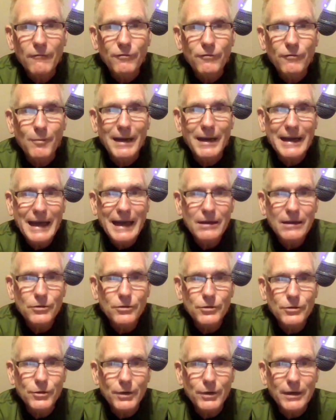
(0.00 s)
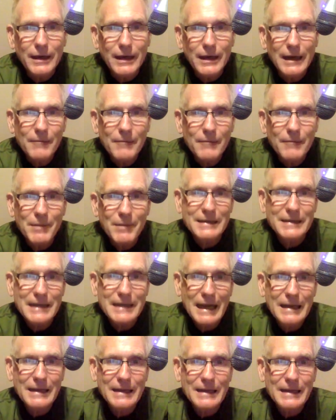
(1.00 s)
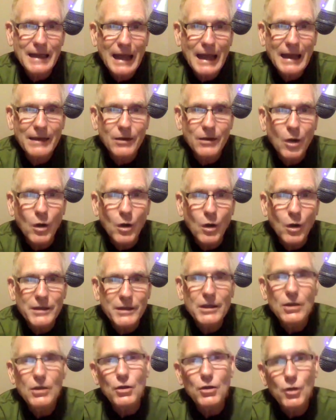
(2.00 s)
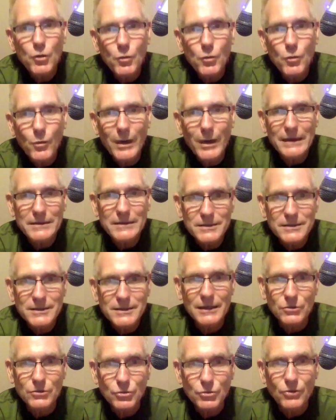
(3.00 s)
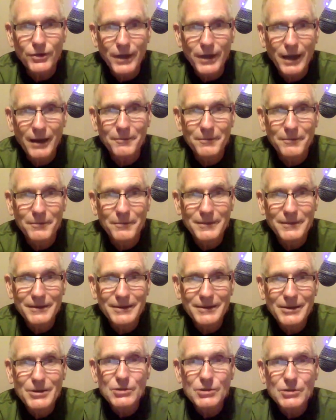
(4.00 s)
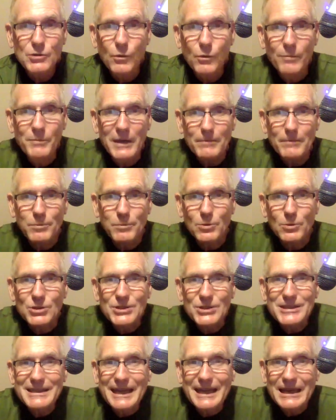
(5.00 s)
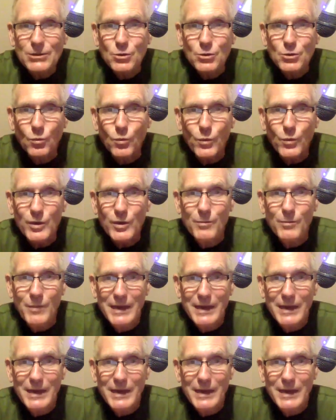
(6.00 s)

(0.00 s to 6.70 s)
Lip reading: for my calendaring, and I maintain that on U.S. Central Time. So when people schedule with